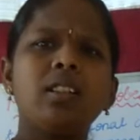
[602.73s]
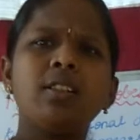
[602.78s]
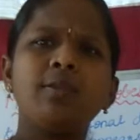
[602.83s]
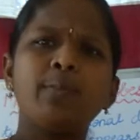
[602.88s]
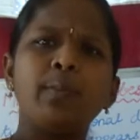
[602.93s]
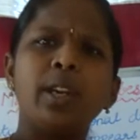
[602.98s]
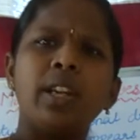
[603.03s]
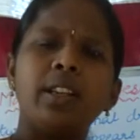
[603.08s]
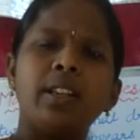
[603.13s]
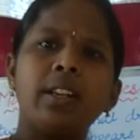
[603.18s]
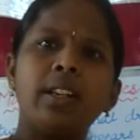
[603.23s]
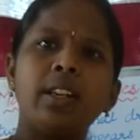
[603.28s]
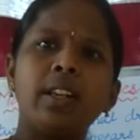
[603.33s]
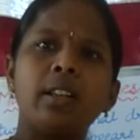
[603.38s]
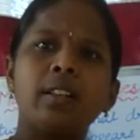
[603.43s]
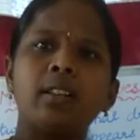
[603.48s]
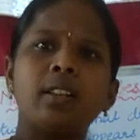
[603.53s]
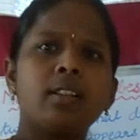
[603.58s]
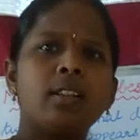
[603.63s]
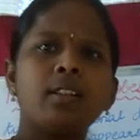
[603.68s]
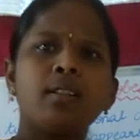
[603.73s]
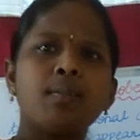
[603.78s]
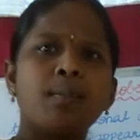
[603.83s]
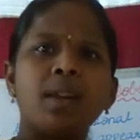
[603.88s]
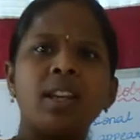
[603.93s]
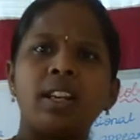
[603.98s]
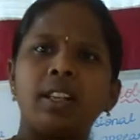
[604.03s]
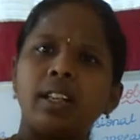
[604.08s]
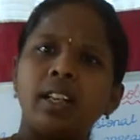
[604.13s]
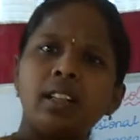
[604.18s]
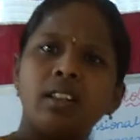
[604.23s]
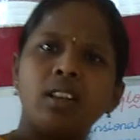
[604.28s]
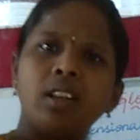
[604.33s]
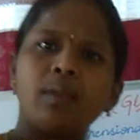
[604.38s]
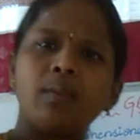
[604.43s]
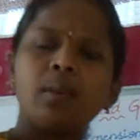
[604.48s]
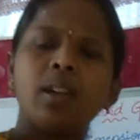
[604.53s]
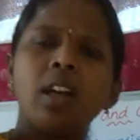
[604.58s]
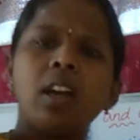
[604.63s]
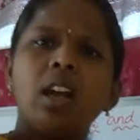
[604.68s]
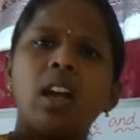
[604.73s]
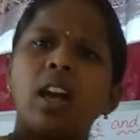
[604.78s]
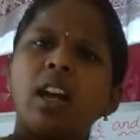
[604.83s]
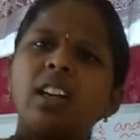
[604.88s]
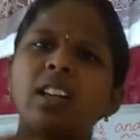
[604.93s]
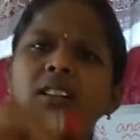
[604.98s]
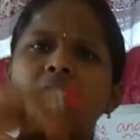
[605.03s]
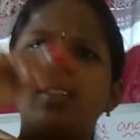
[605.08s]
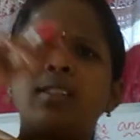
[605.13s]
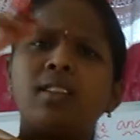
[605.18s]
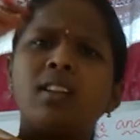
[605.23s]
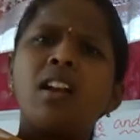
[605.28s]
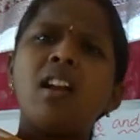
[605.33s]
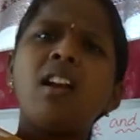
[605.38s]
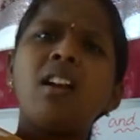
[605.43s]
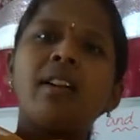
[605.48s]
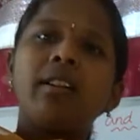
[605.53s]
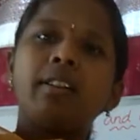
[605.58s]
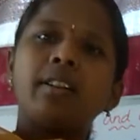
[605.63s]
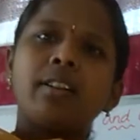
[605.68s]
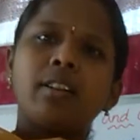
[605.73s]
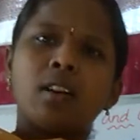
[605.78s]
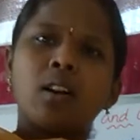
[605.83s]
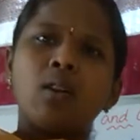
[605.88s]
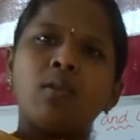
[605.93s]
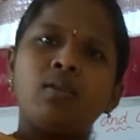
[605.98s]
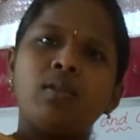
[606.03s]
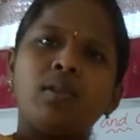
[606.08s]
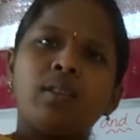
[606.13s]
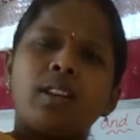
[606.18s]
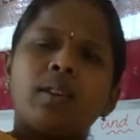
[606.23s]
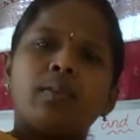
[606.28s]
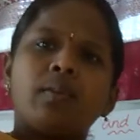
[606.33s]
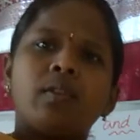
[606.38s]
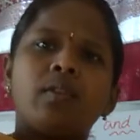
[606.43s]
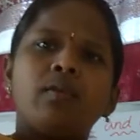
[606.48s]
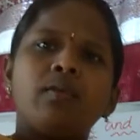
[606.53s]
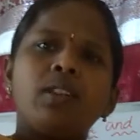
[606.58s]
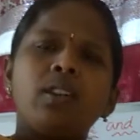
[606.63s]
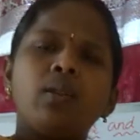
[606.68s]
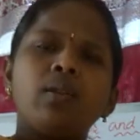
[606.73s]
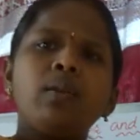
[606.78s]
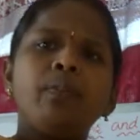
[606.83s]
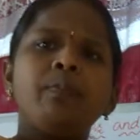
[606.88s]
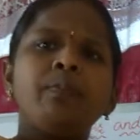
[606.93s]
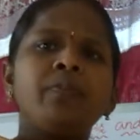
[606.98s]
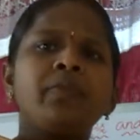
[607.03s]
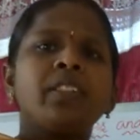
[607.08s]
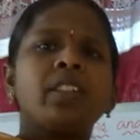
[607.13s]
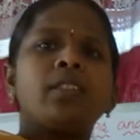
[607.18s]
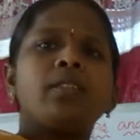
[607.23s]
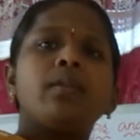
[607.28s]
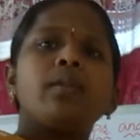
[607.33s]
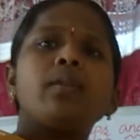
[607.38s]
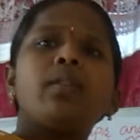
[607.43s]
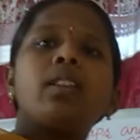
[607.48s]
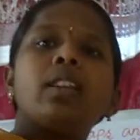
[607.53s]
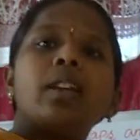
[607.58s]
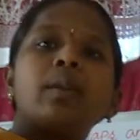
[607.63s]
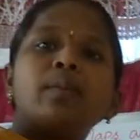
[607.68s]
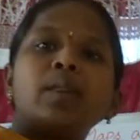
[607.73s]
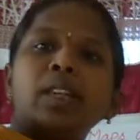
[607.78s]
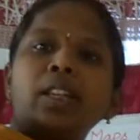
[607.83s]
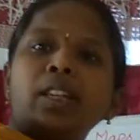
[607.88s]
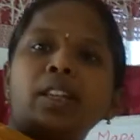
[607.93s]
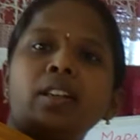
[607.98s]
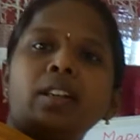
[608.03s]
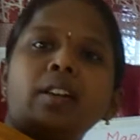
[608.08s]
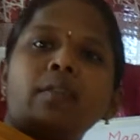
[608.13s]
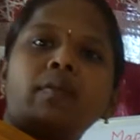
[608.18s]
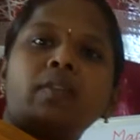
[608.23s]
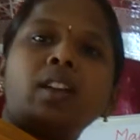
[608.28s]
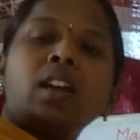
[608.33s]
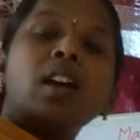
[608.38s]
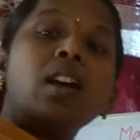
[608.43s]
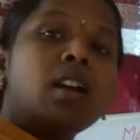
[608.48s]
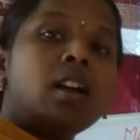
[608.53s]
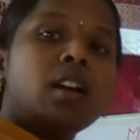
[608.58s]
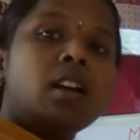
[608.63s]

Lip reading: a spherical shape and it is in a round shape. So the meaning of the